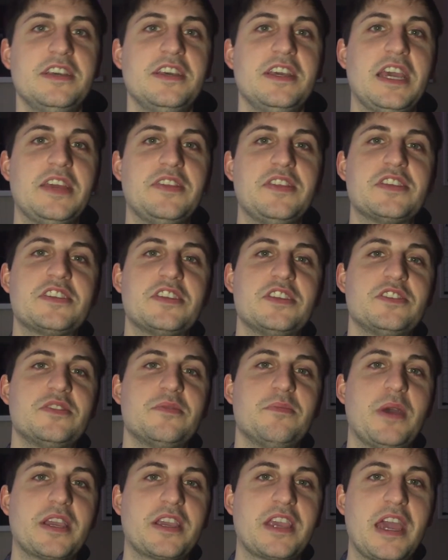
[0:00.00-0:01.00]
And this is
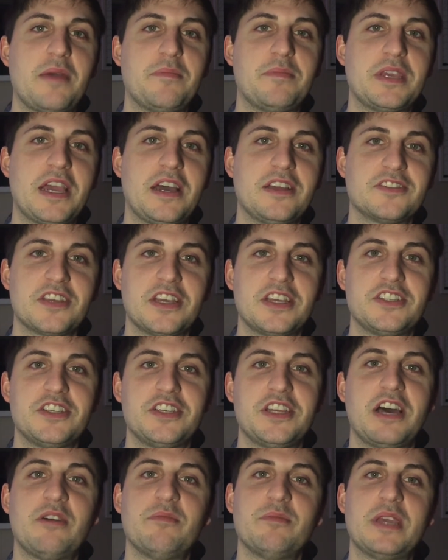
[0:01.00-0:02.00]
my cat Beyonce. She
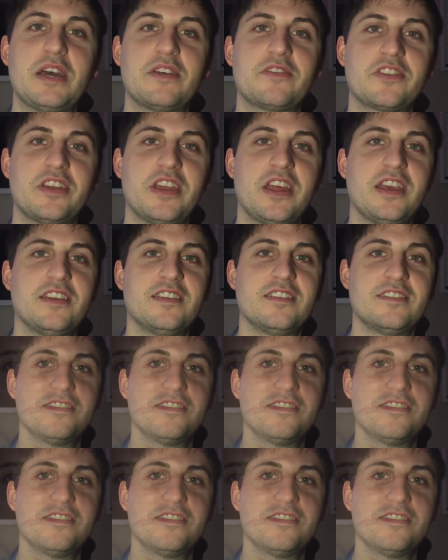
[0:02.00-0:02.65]
helped me out today.